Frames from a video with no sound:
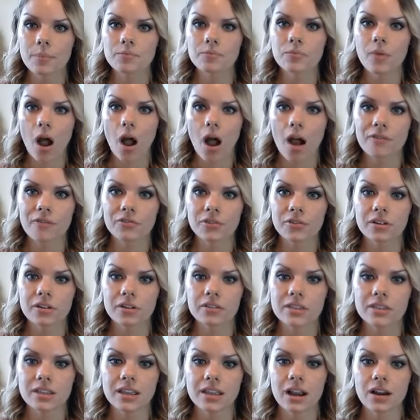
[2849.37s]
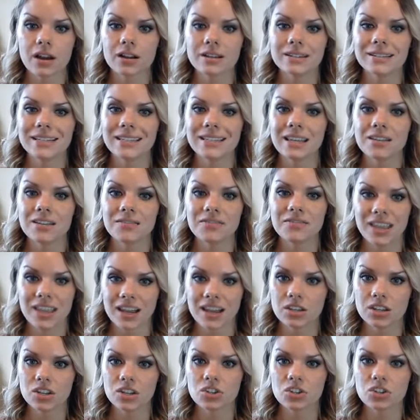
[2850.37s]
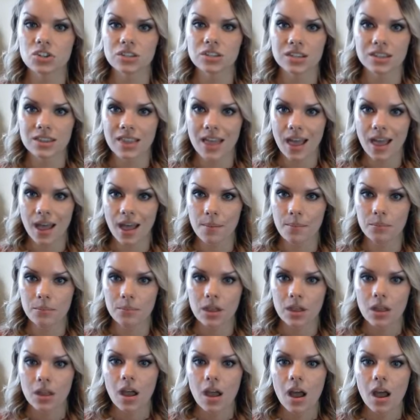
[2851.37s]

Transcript: offer the guaranteed advantage to them.